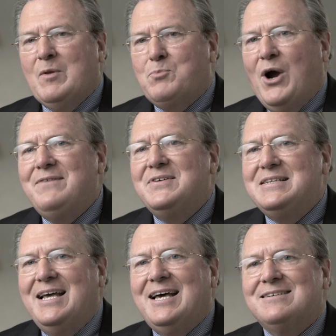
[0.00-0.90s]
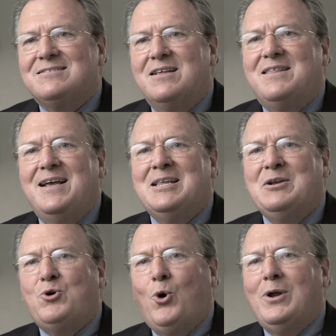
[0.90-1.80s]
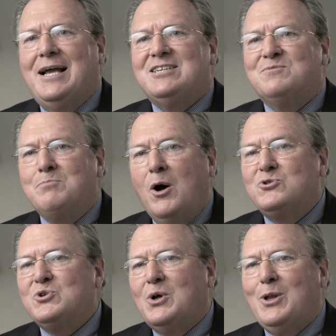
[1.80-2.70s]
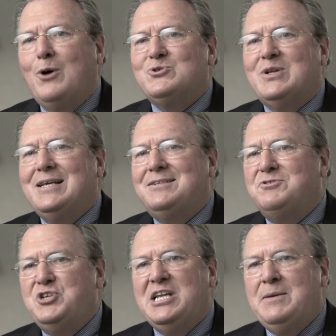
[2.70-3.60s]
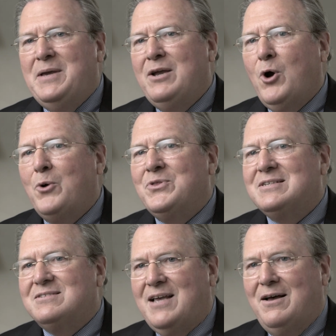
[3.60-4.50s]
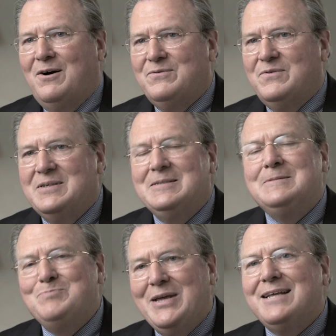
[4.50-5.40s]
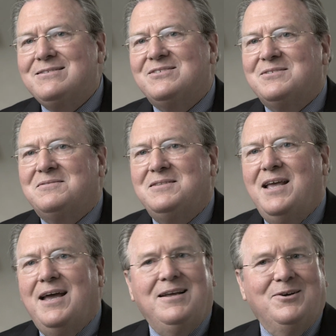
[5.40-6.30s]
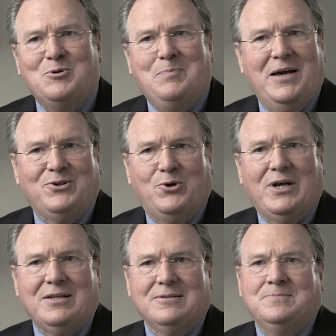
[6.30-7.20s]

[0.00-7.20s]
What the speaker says: Private debt is the thing that correlates most closely to GDP growth itself. It's the 800-pound gorilla.